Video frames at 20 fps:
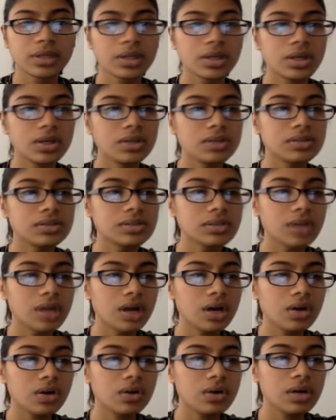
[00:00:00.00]

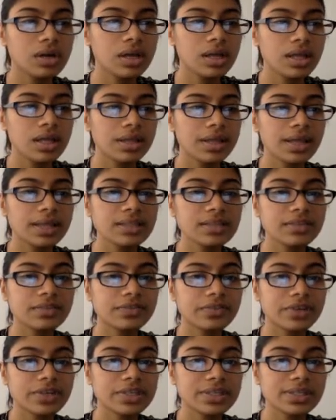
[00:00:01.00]
So that's the
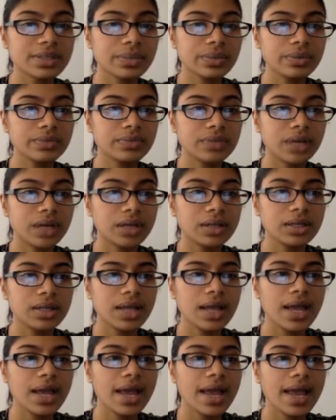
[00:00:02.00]
first thing we've done.
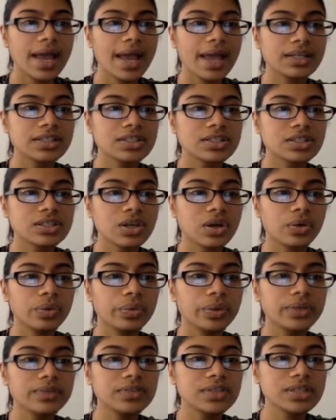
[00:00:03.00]
And so
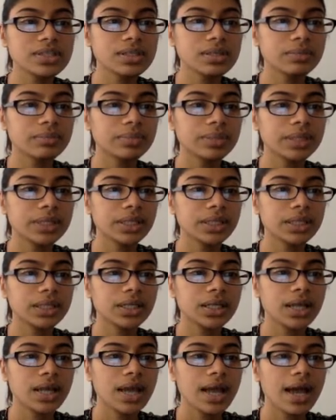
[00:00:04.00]
we've just completed
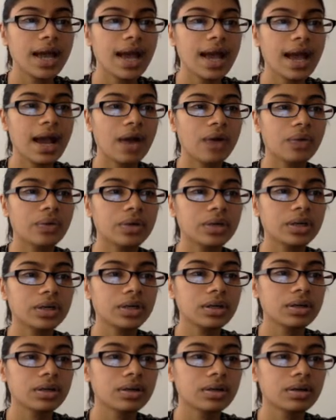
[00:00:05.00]
our
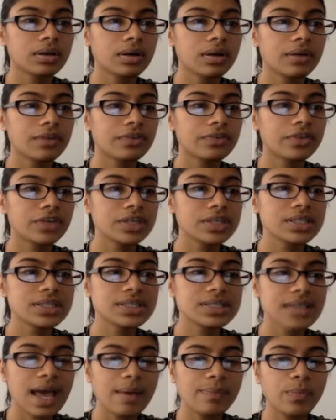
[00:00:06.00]
first
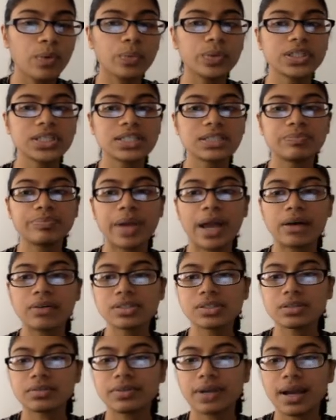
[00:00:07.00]
step, which is bounce
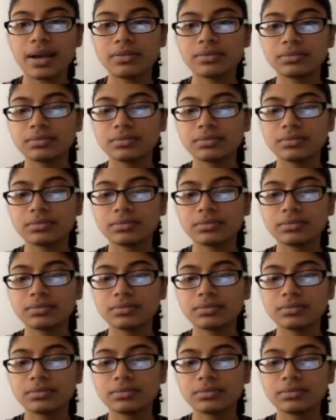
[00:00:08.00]
around.